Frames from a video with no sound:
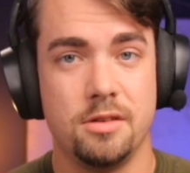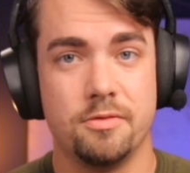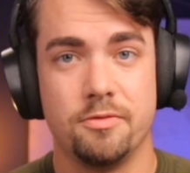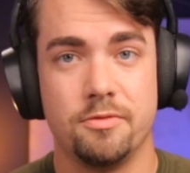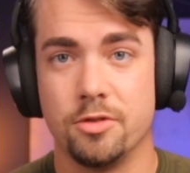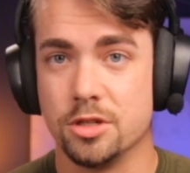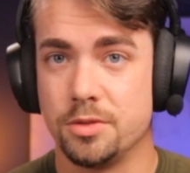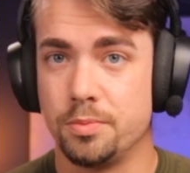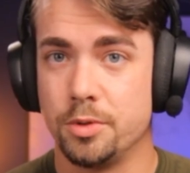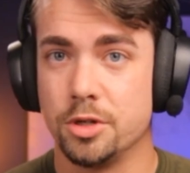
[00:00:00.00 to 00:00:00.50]

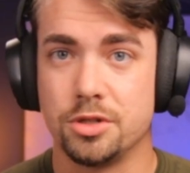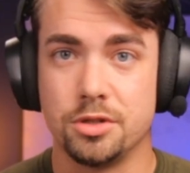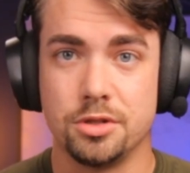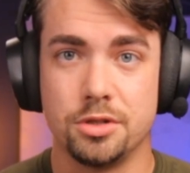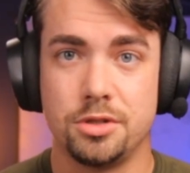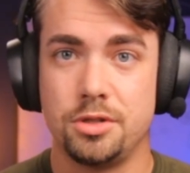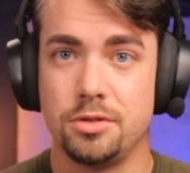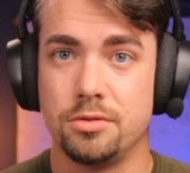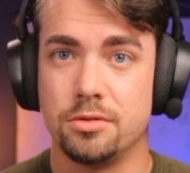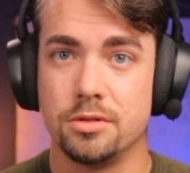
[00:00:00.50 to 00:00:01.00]
first-person
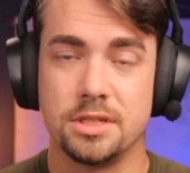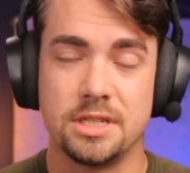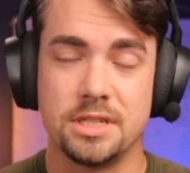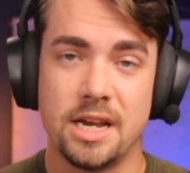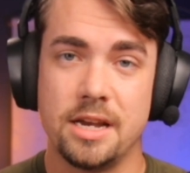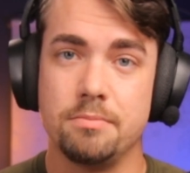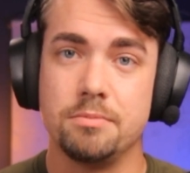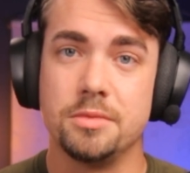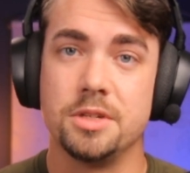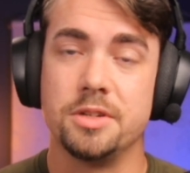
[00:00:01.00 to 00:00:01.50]
shooter
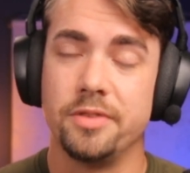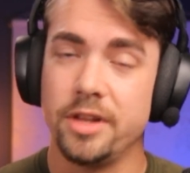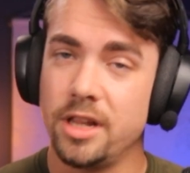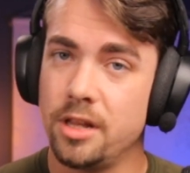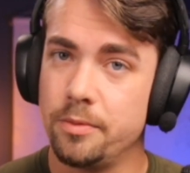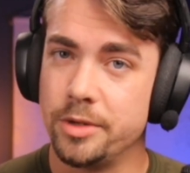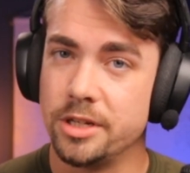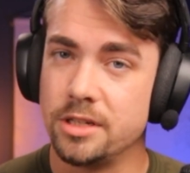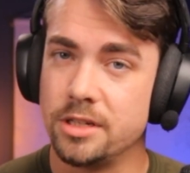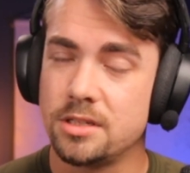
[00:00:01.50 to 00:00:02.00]
type
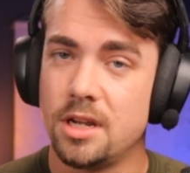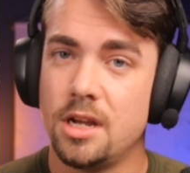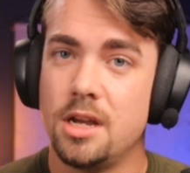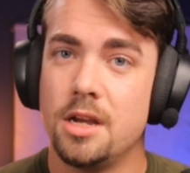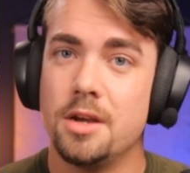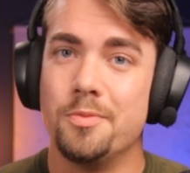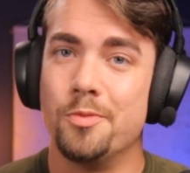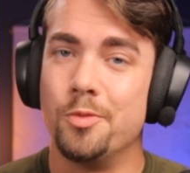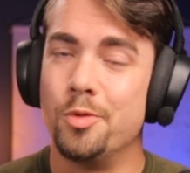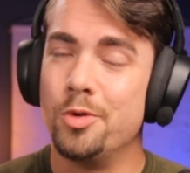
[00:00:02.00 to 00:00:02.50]
development
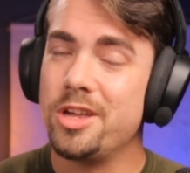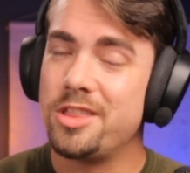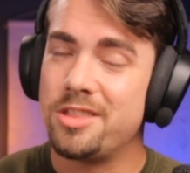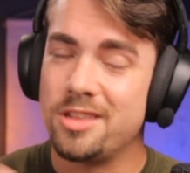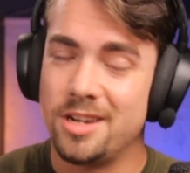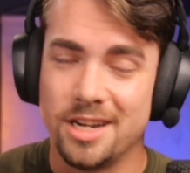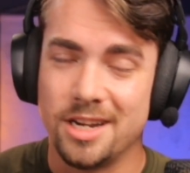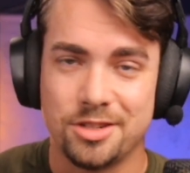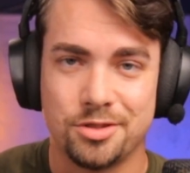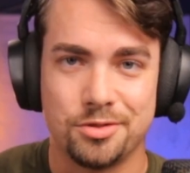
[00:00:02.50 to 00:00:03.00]
with an
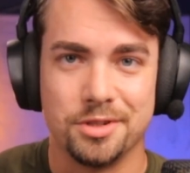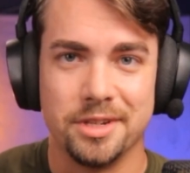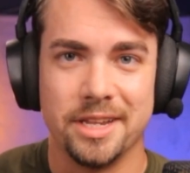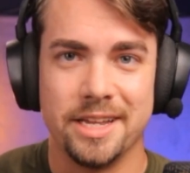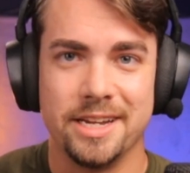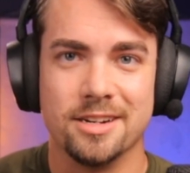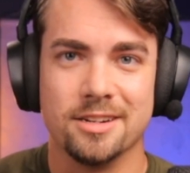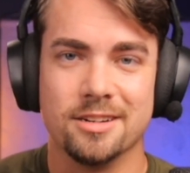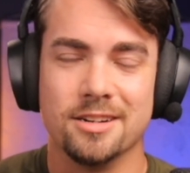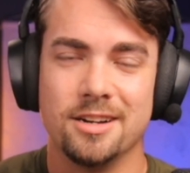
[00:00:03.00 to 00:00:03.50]
extra
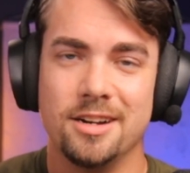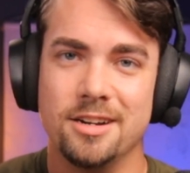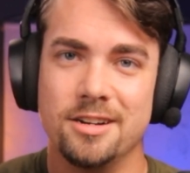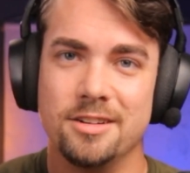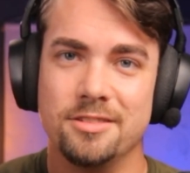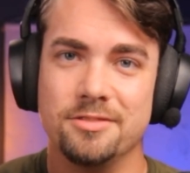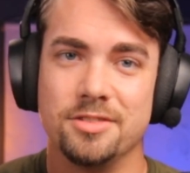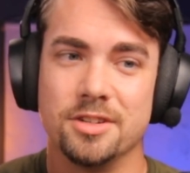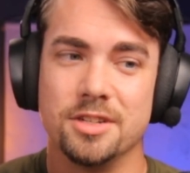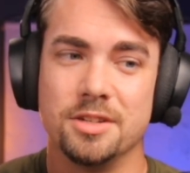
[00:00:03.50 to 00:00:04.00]
layer
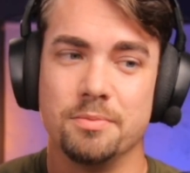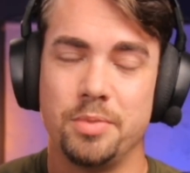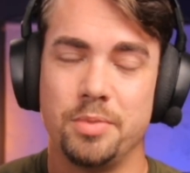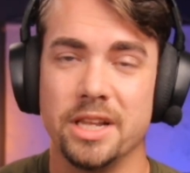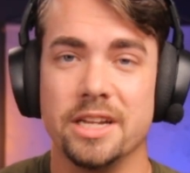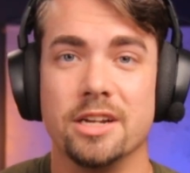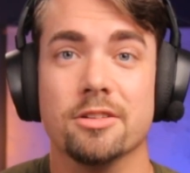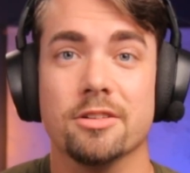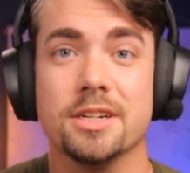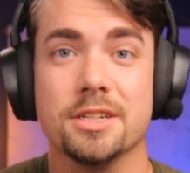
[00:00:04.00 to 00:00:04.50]
of
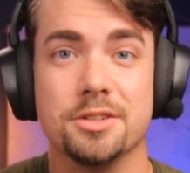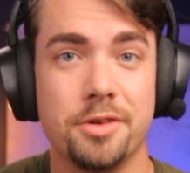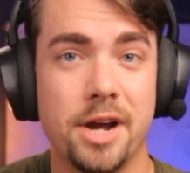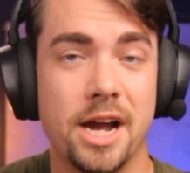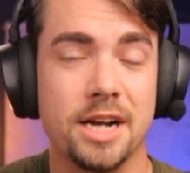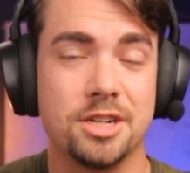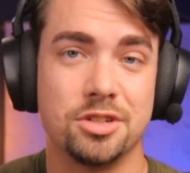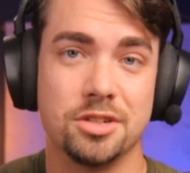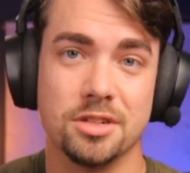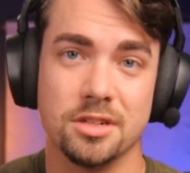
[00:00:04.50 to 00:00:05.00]
player
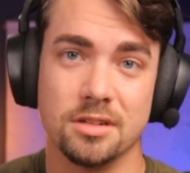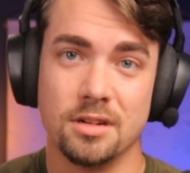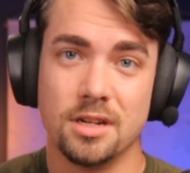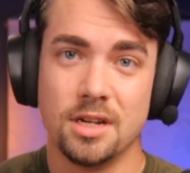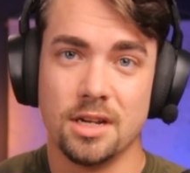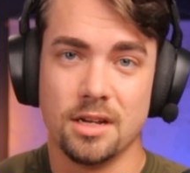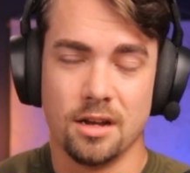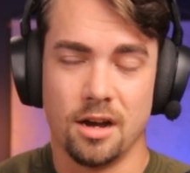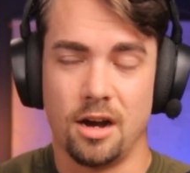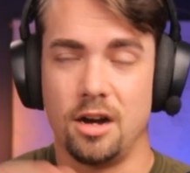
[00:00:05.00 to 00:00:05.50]
interaction
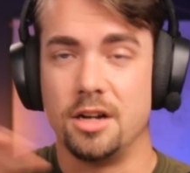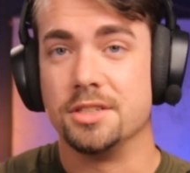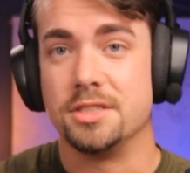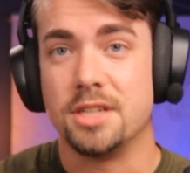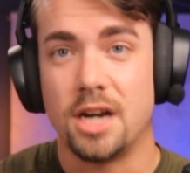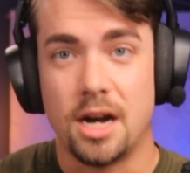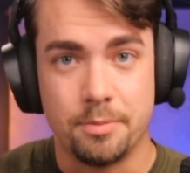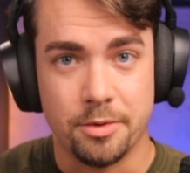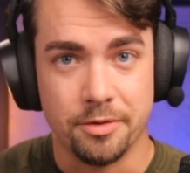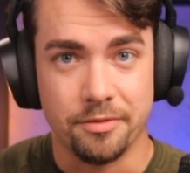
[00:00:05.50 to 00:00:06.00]
on
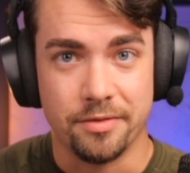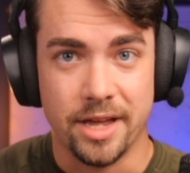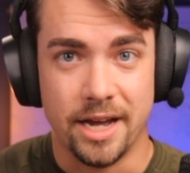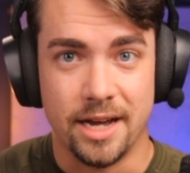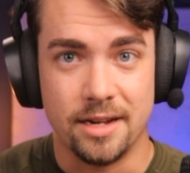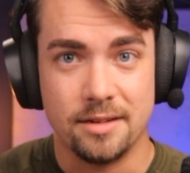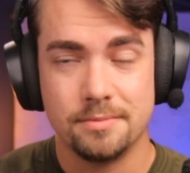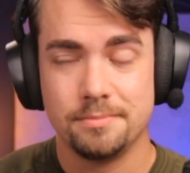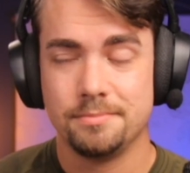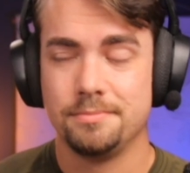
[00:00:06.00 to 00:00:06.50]
top of that.
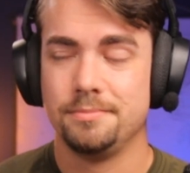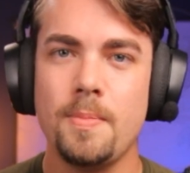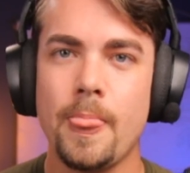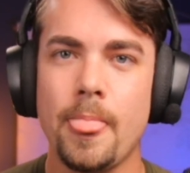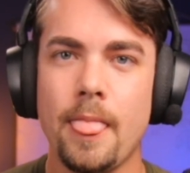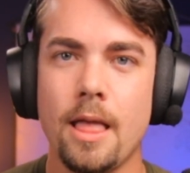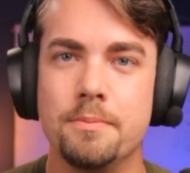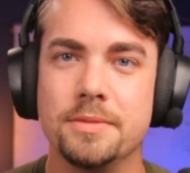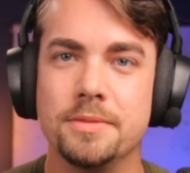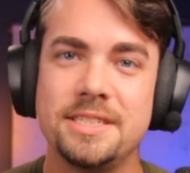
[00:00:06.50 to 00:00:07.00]

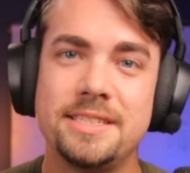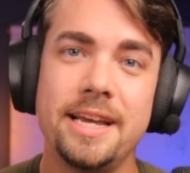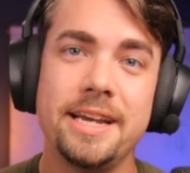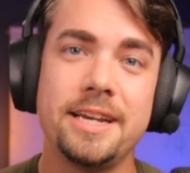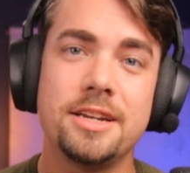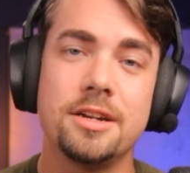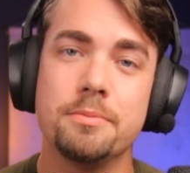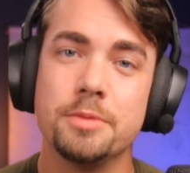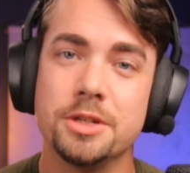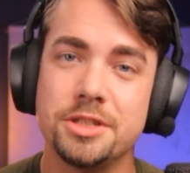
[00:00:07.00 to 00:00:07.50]

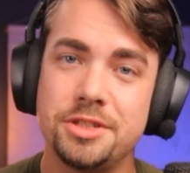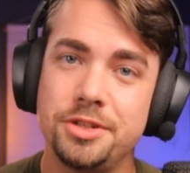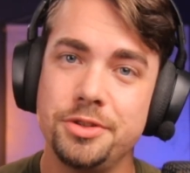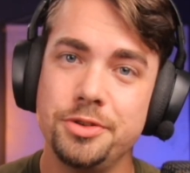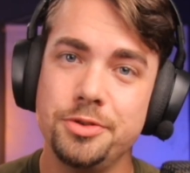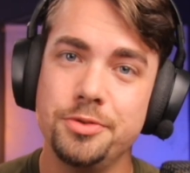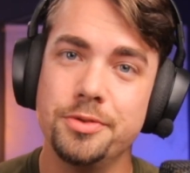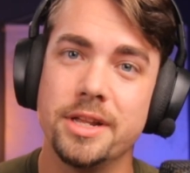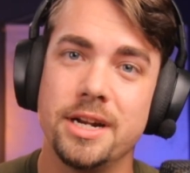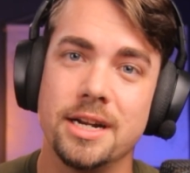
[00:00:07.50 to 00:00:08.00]
Mistake number
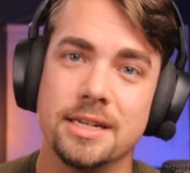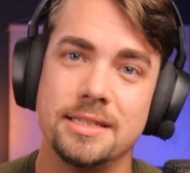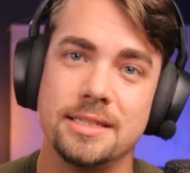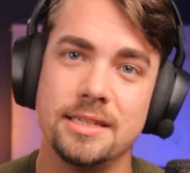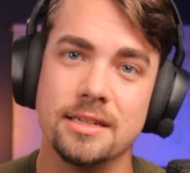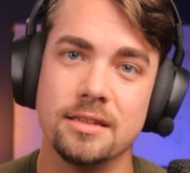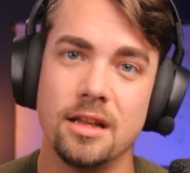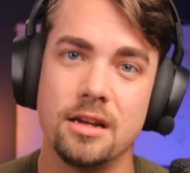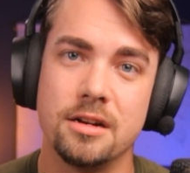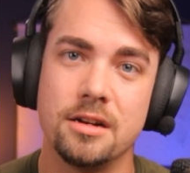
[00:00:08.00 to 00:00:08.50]
two that I see
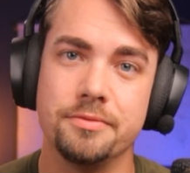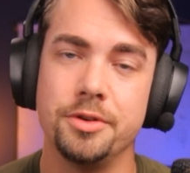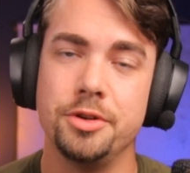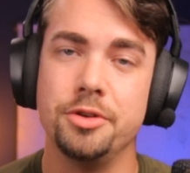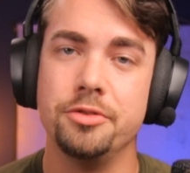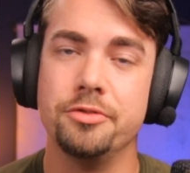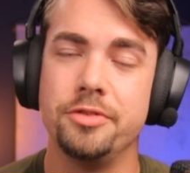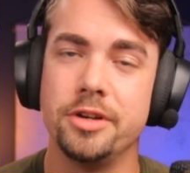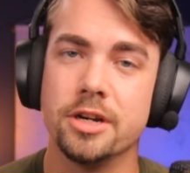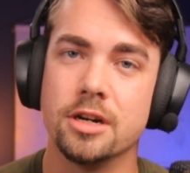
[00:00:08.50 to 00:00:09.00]
a lot of
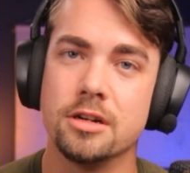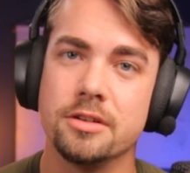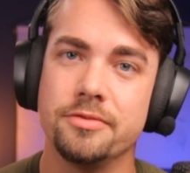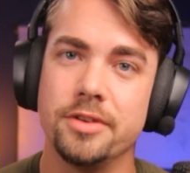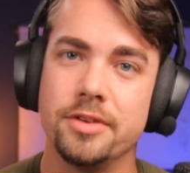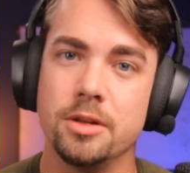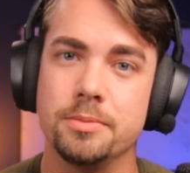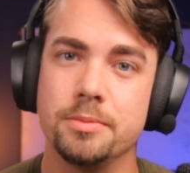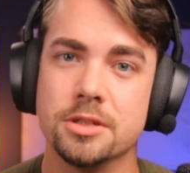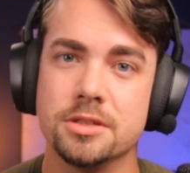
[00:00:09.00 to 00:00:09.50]
new VR
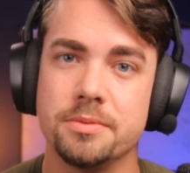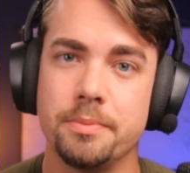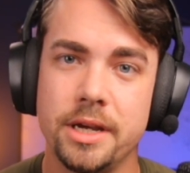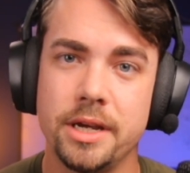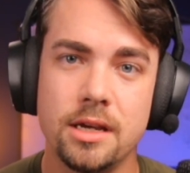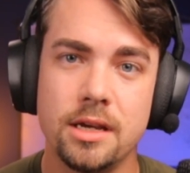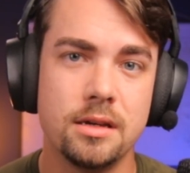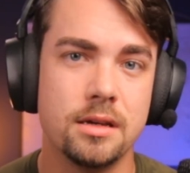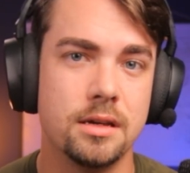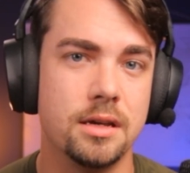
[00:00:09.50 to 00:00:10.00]
developers
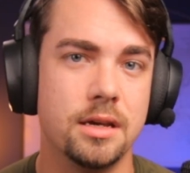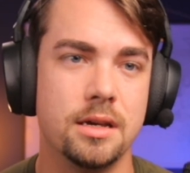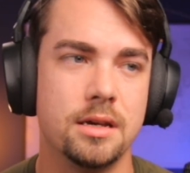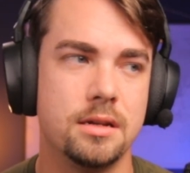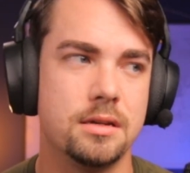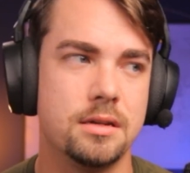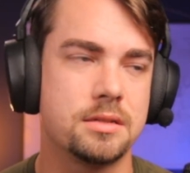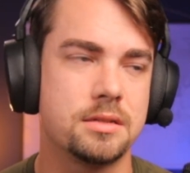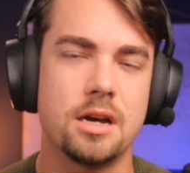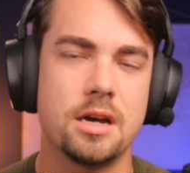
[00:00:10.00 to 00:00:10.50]
making, and
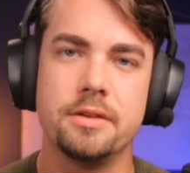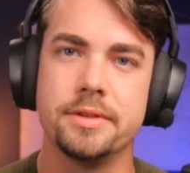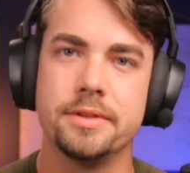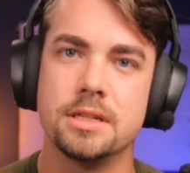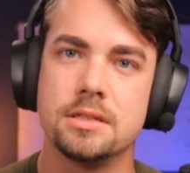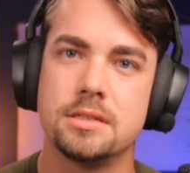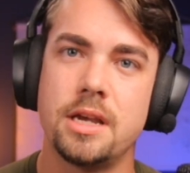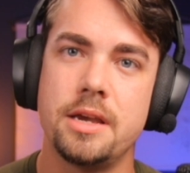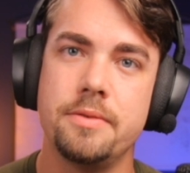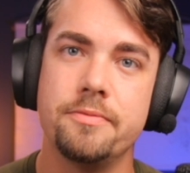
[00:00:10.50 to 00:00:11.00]
it's kind of in the
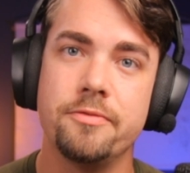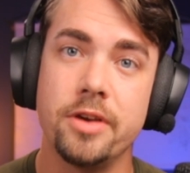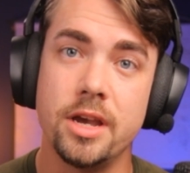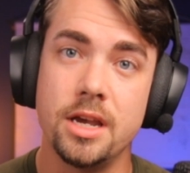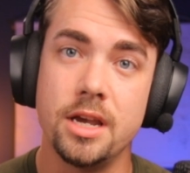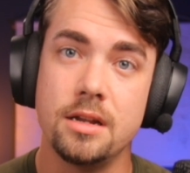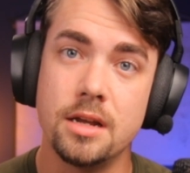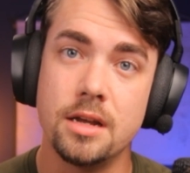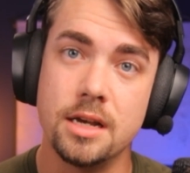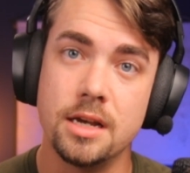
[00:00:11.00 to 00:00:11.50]
same
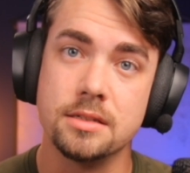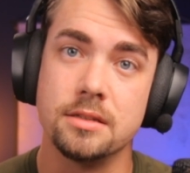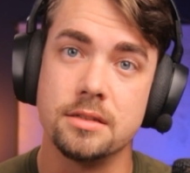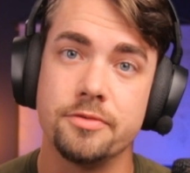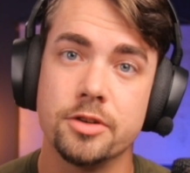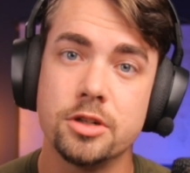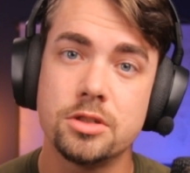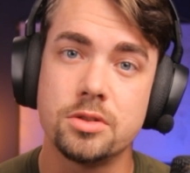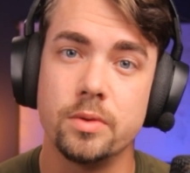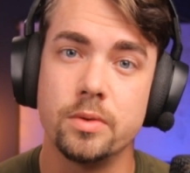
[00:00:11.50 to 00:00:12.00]
vein as the
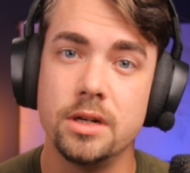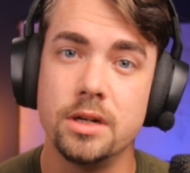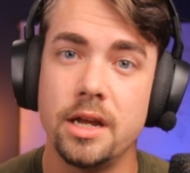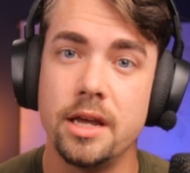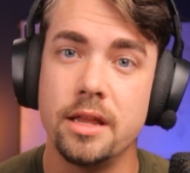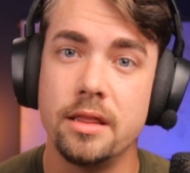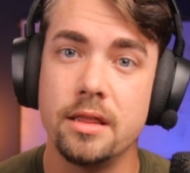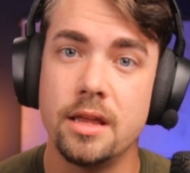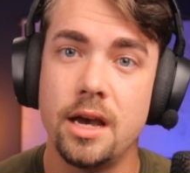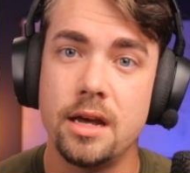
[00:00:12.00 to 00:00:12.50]
first one,
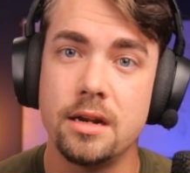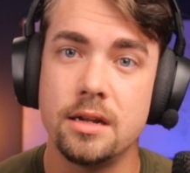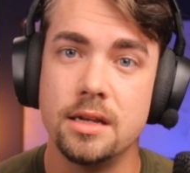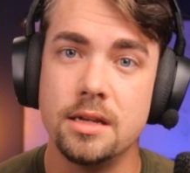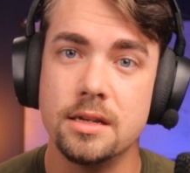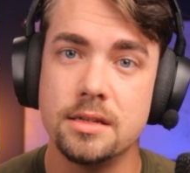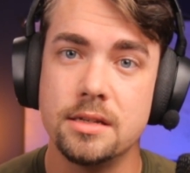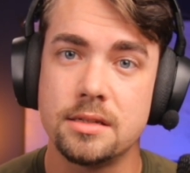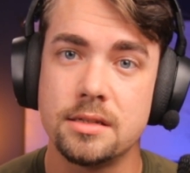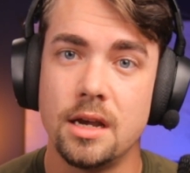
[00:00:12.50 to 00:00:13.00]
and that
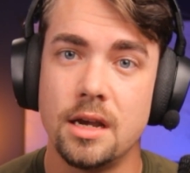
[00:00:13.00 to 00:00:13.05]
is